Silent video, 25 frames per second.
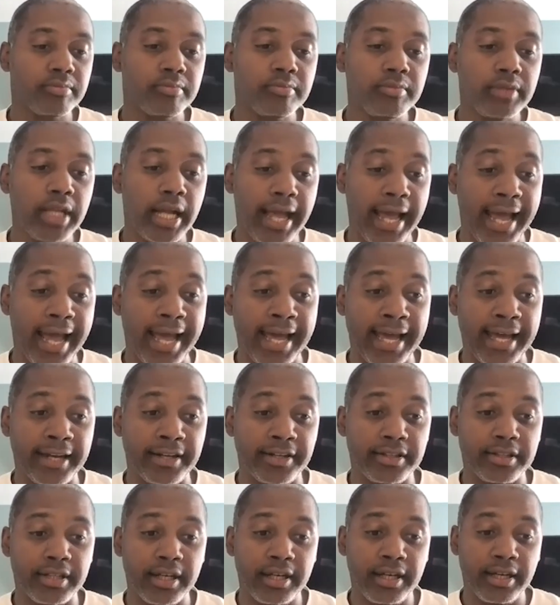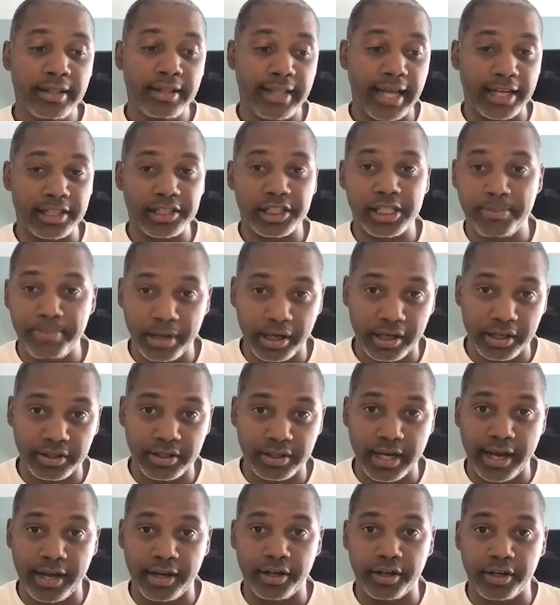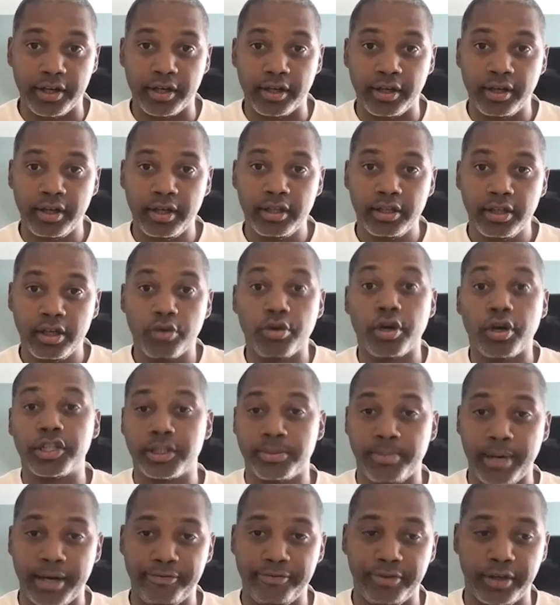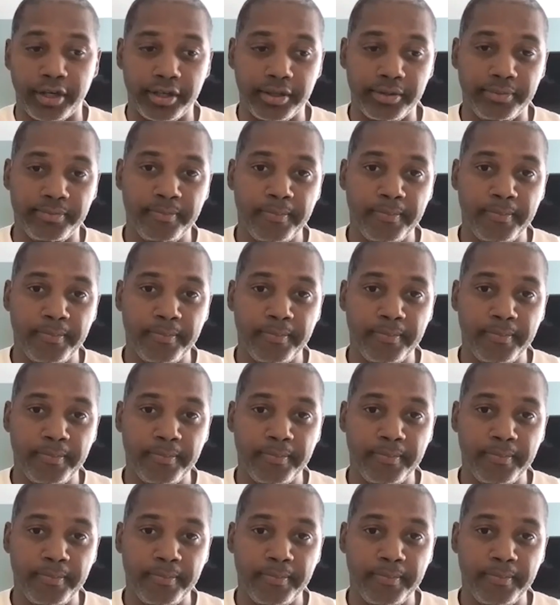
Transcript: And that shipping container crushed my foot.